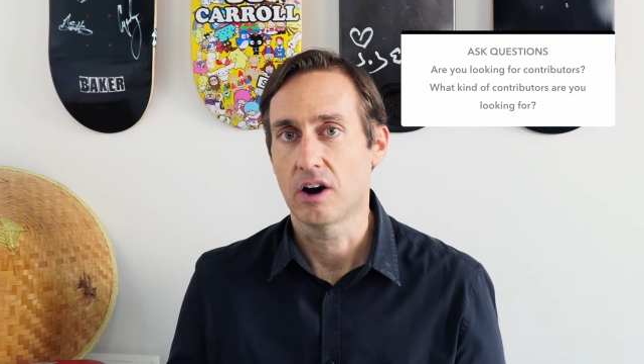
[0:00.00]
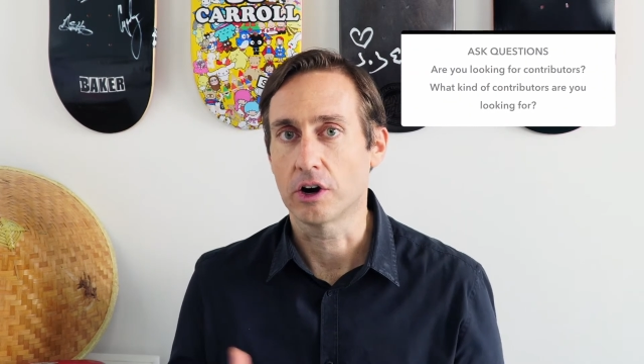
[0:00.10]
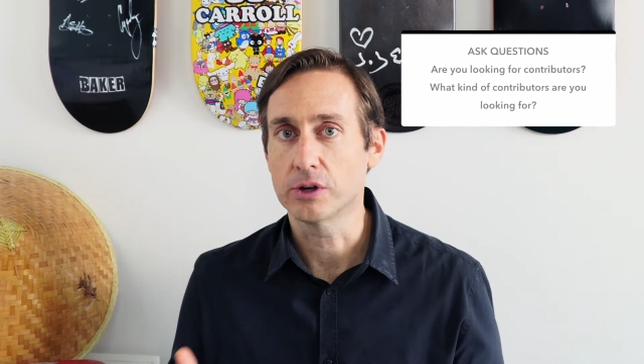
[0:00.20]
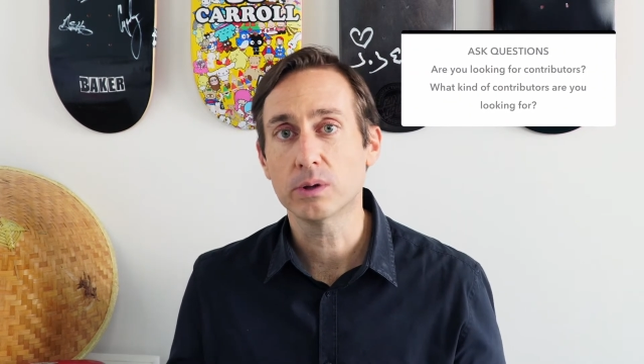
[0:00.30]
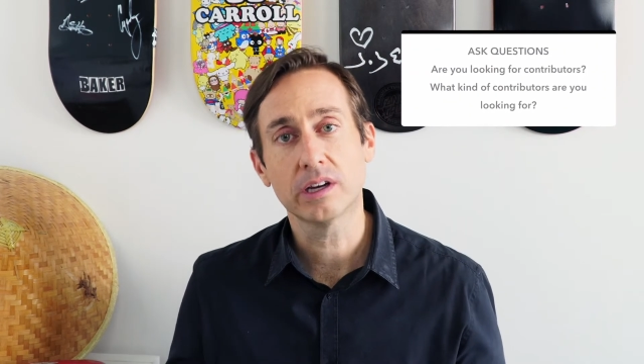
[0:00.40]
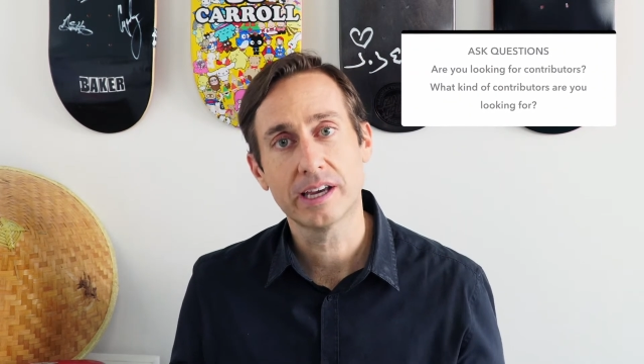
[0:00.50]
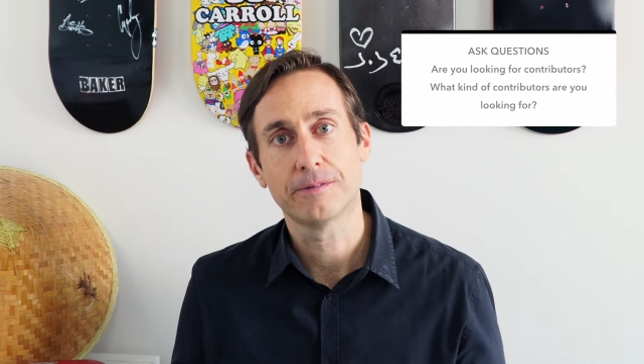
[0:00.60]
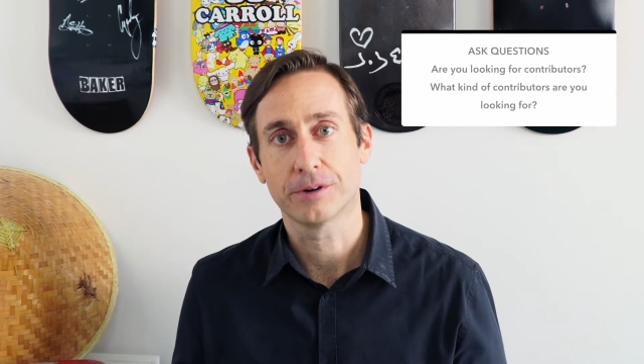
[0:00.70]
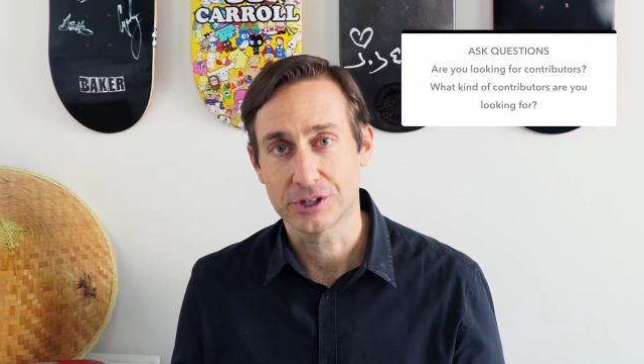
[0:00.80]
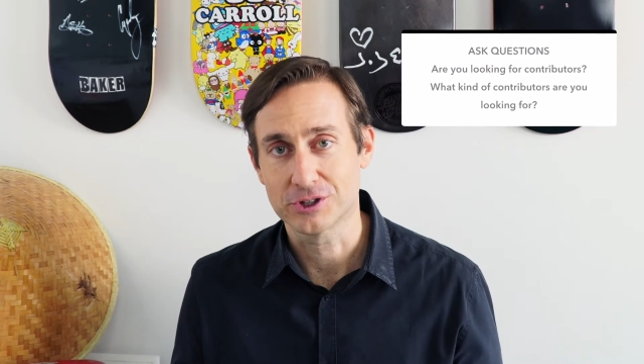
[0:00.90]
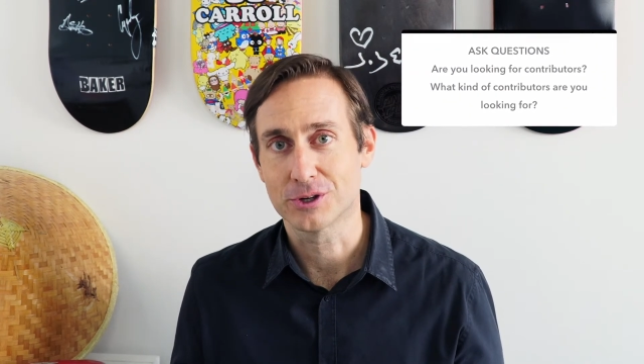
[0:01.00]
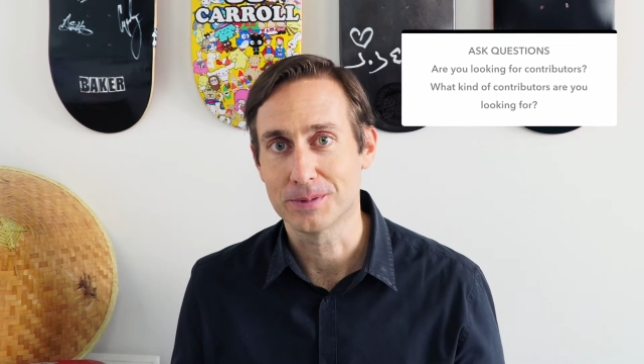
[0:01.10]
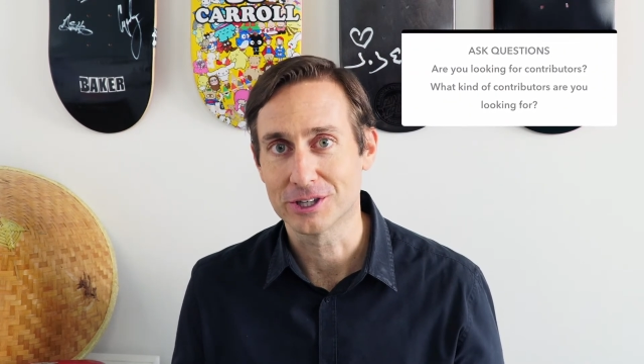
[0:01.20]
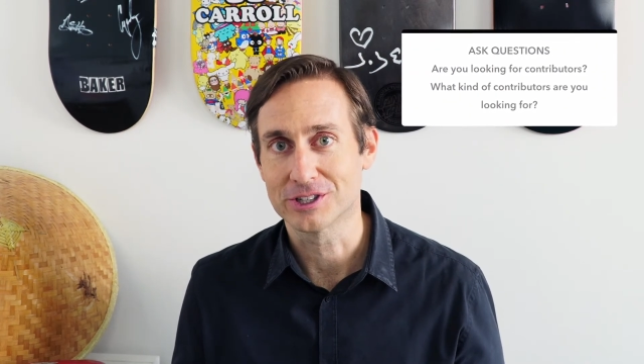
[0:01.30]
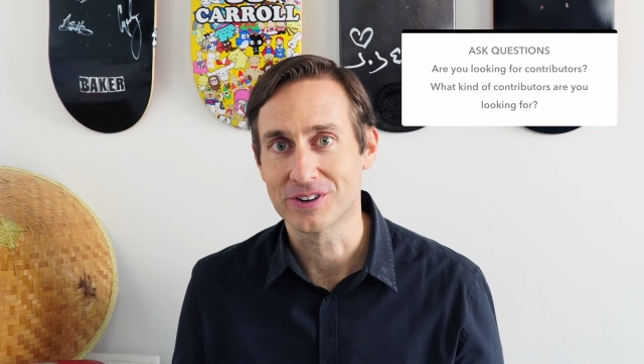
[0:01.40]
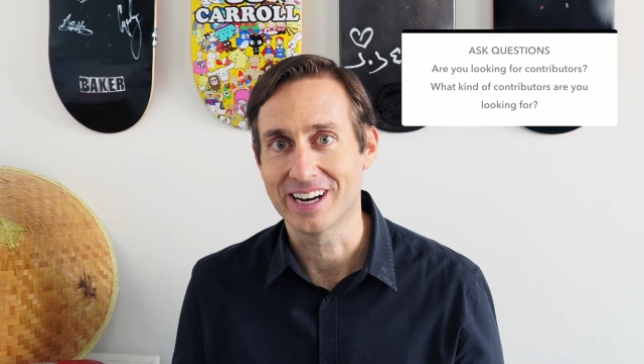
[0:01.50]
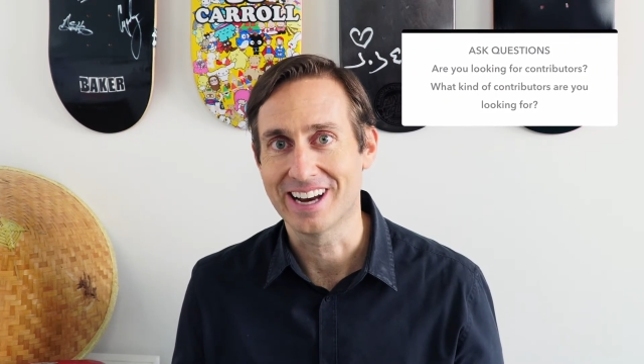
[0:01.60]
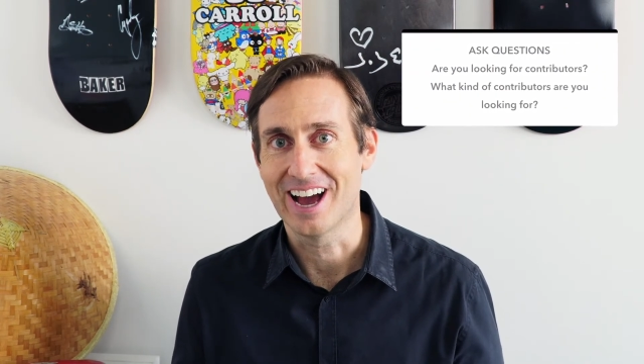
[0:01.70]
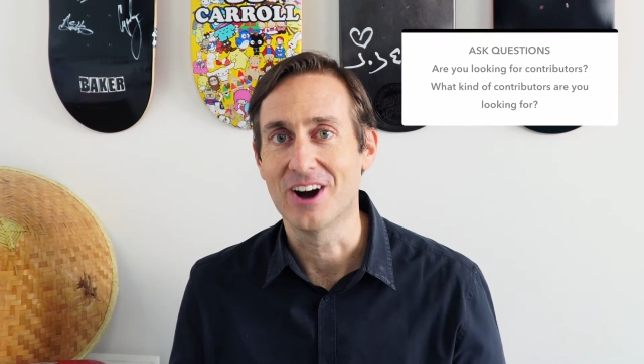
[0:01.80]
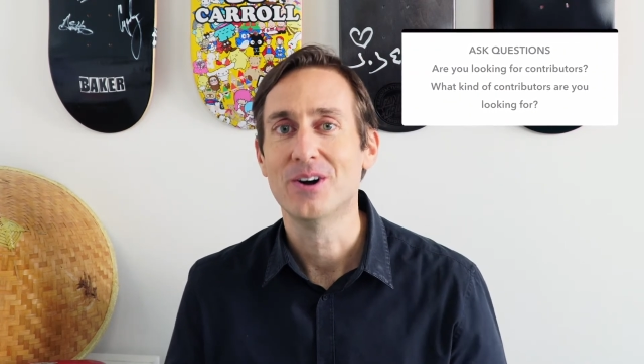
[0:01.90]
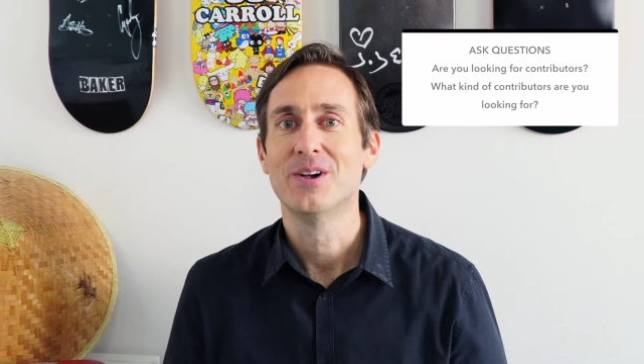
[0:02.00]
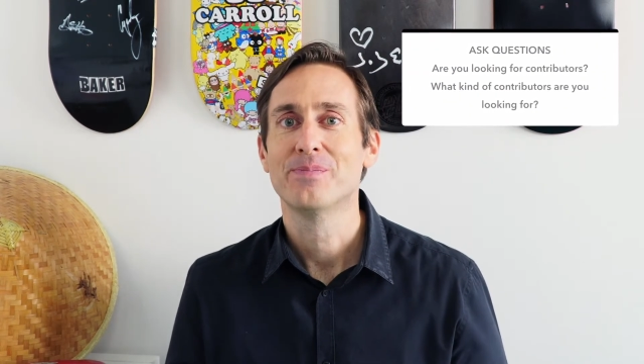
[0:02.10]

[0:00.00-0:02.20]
are you looking for contributors right now?